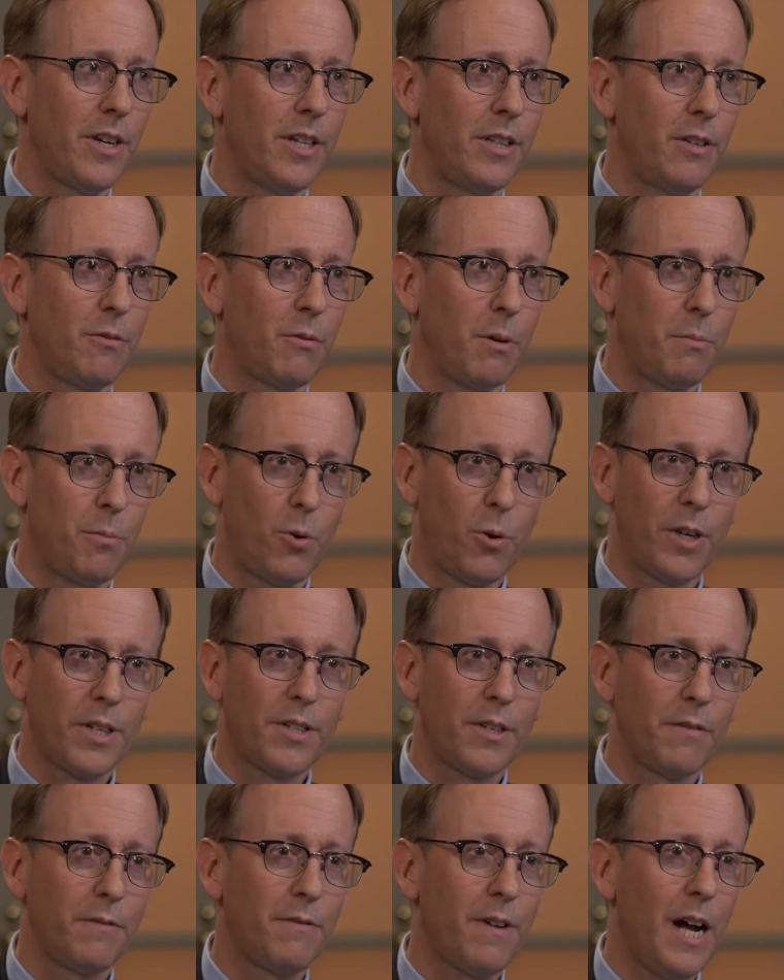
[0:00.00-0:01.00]
in the
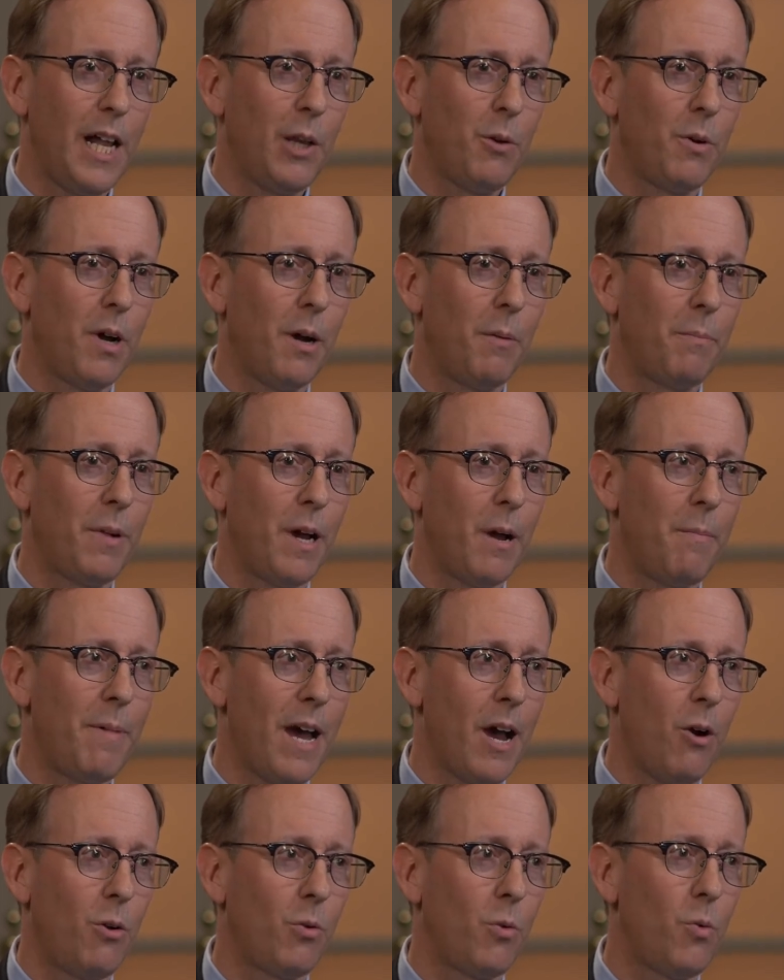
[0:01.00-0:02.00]
reports and follow-up
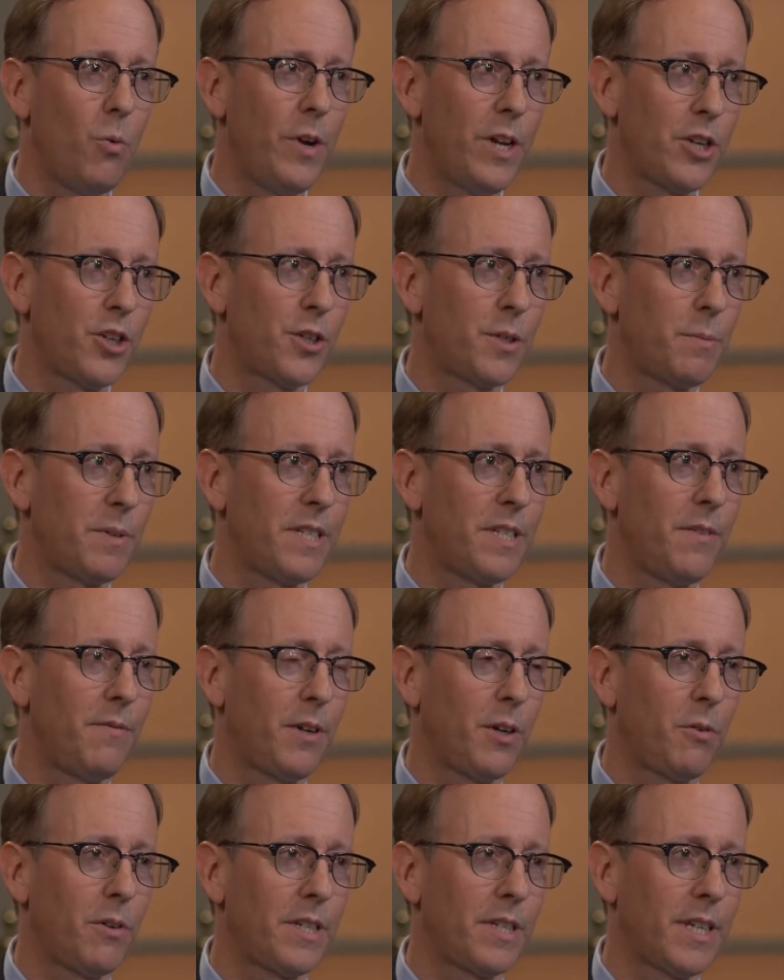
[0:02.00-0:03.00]
about which
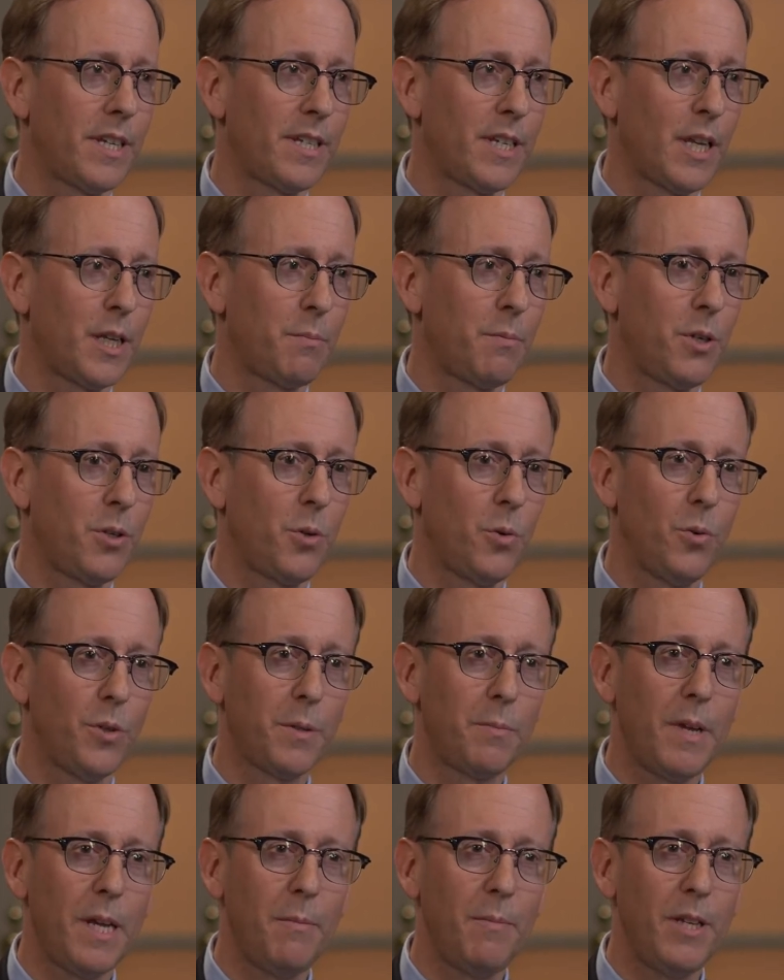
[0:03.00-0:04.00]
specific risk assessment
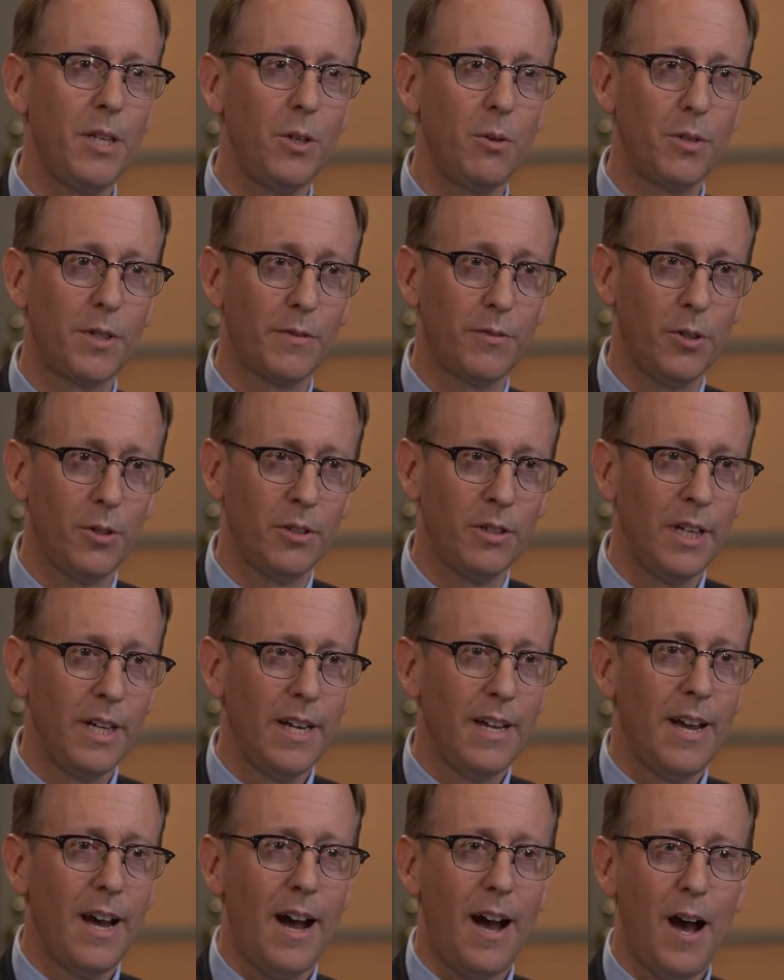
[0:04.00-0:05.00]
tools may be useful
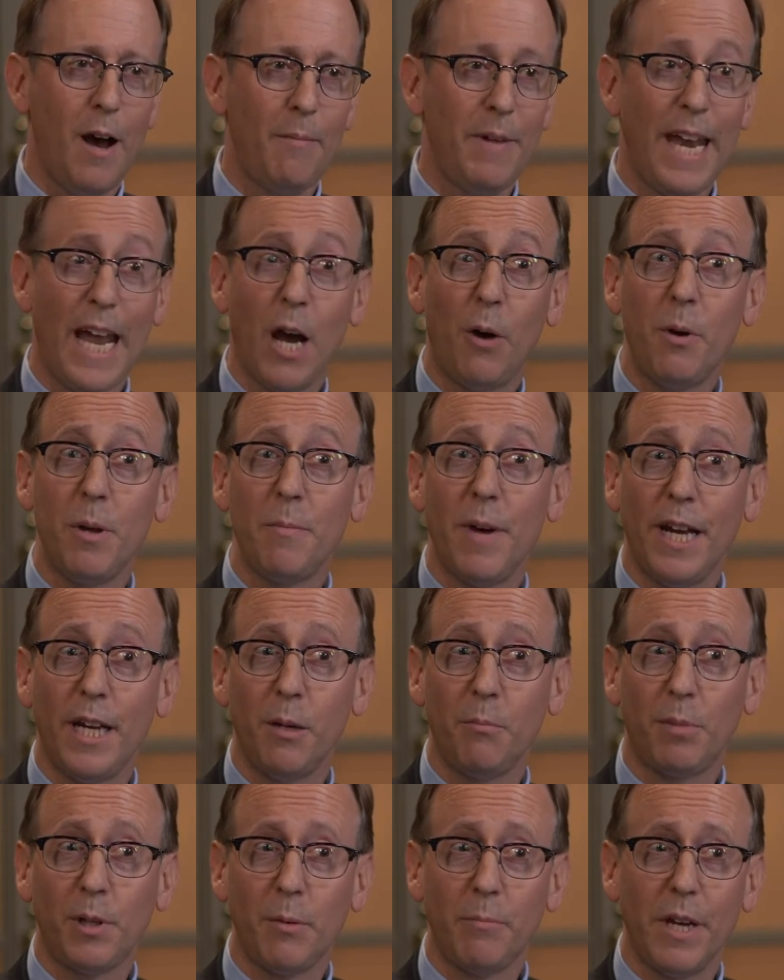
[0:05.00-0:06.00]
and how we might
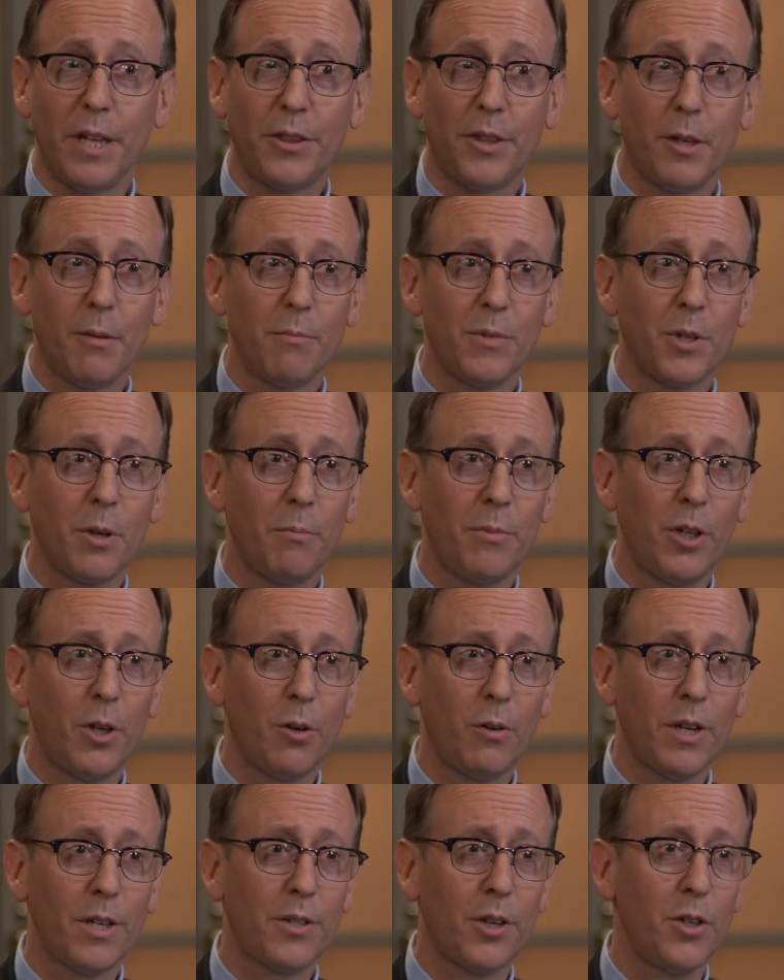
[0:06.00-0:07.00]
implement them. So I'm
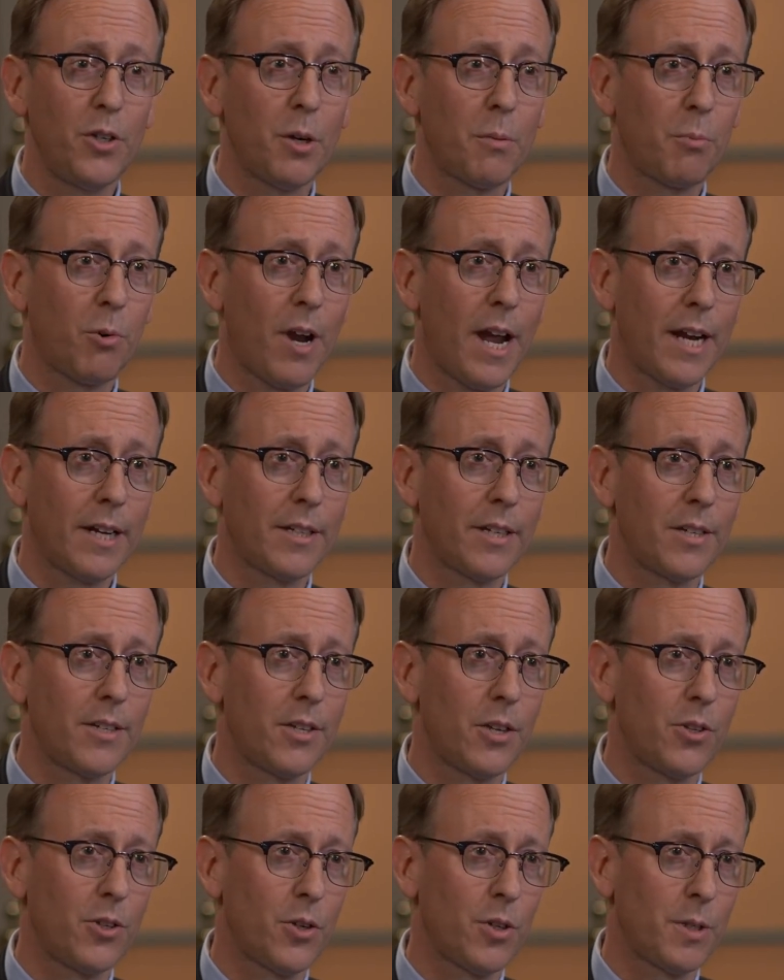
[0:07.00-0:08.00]
curious, in your practice,
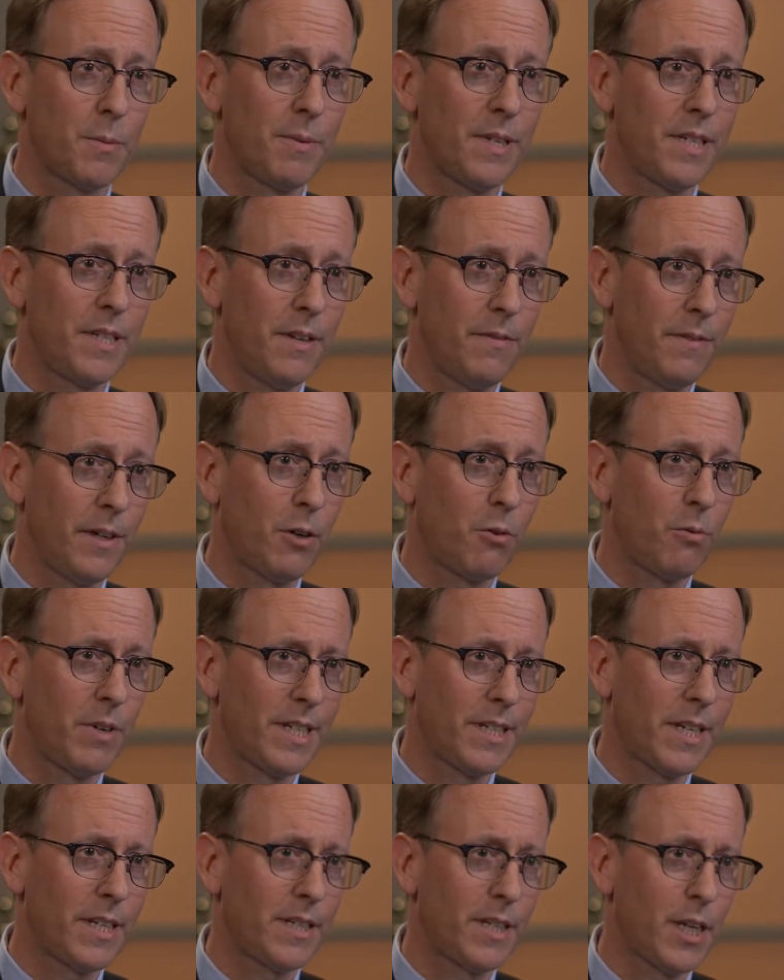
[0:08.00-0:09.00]
is there specific
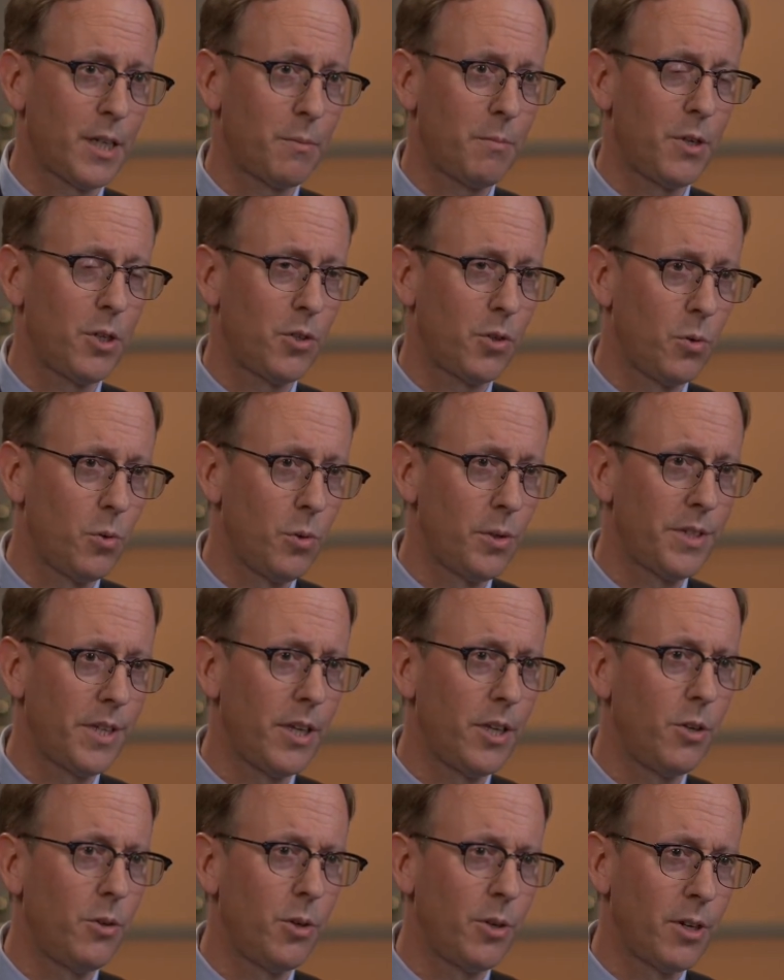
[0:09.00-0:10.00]
risk assessment tools
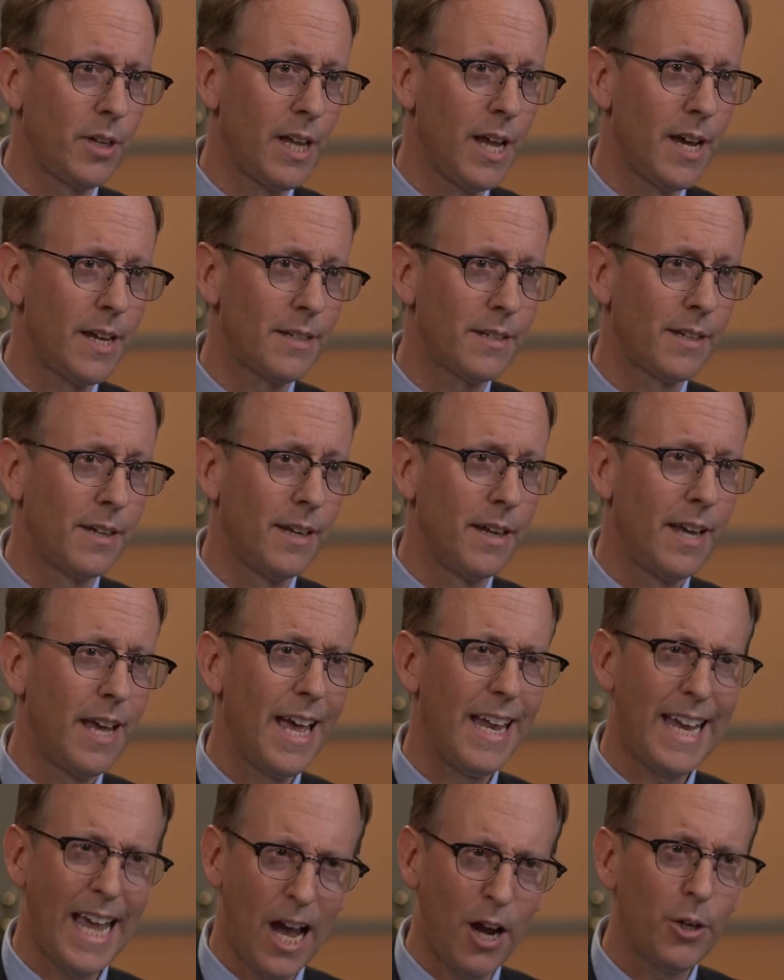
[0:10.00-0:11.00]
that you utilize,
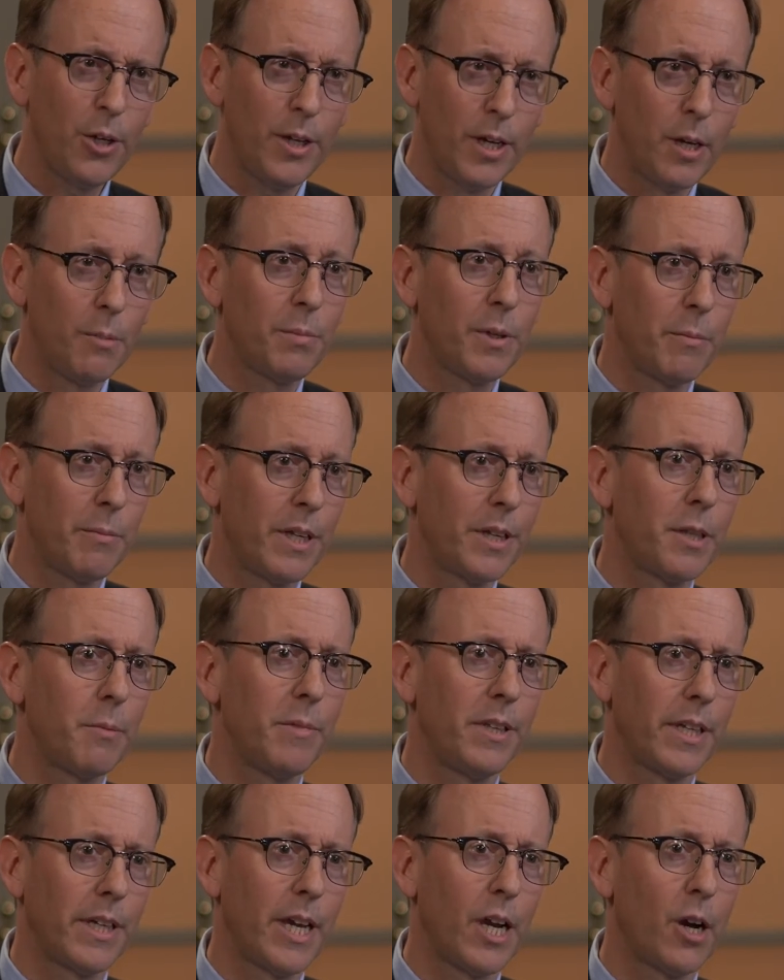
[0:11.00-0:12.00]
and how do you implement them
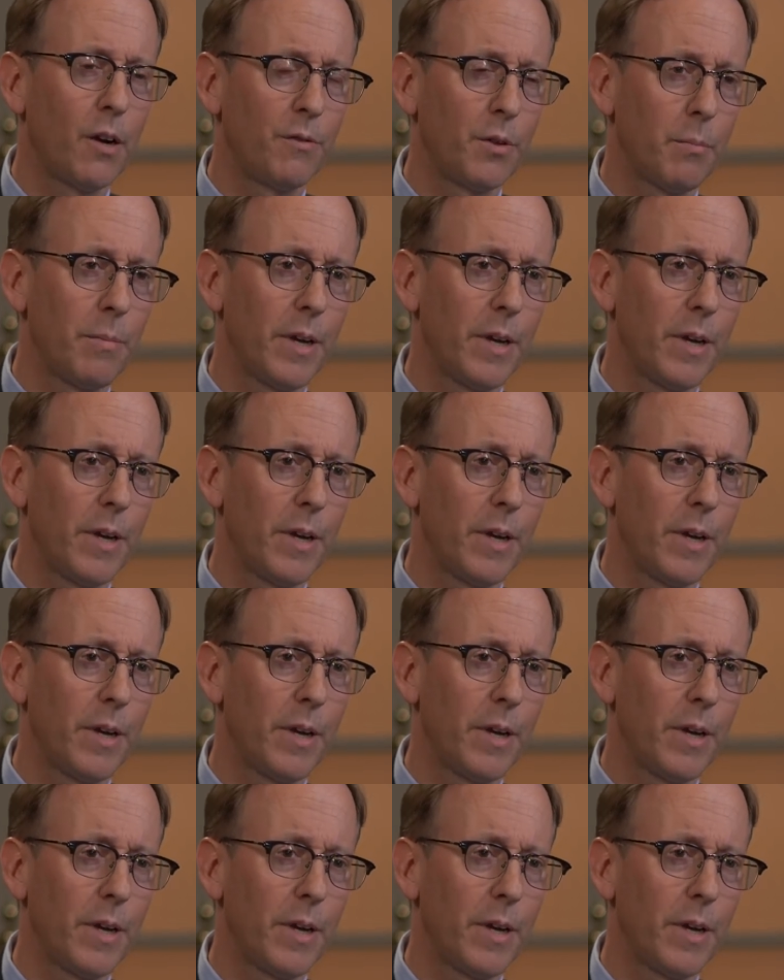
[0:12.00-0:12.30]
in the care of your